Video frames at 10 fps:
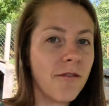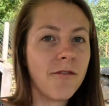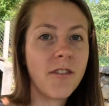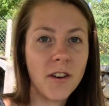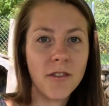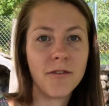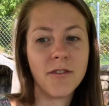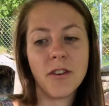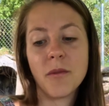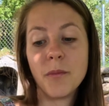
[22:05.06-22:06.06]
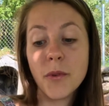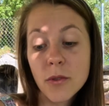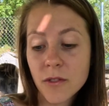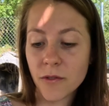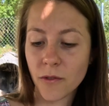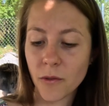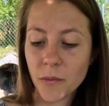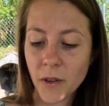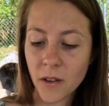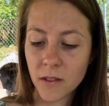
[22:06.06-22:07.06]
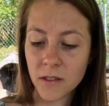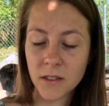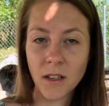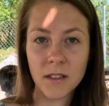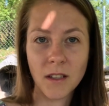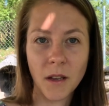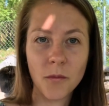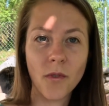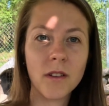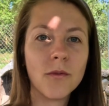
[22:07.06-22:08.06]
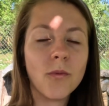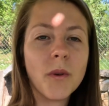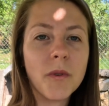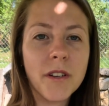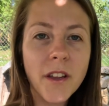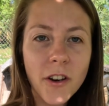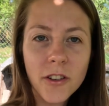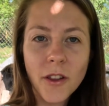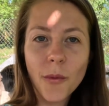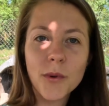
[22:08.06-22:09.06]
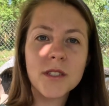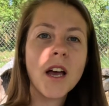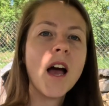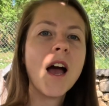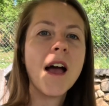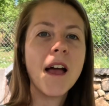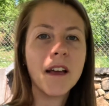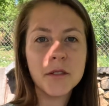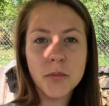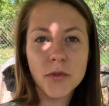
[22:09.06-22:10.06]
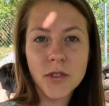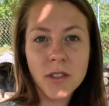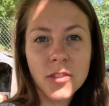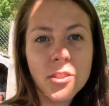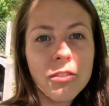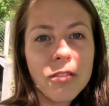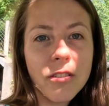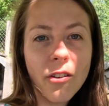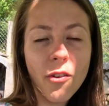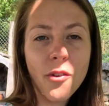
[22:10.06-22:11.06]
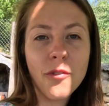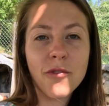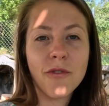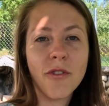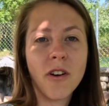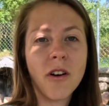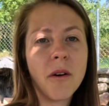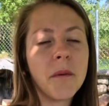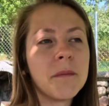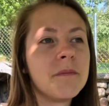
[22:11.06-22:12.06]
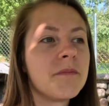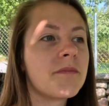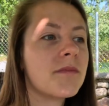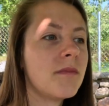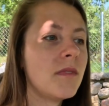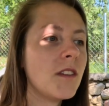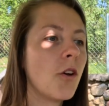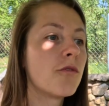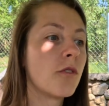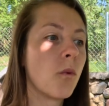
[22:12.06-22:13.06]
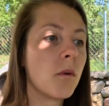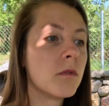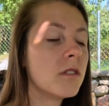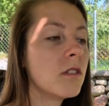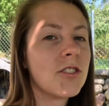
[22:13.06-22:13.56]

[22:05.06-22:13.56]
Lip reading: Very, very beautiful, because that time when we were there, there was exposition of a woman.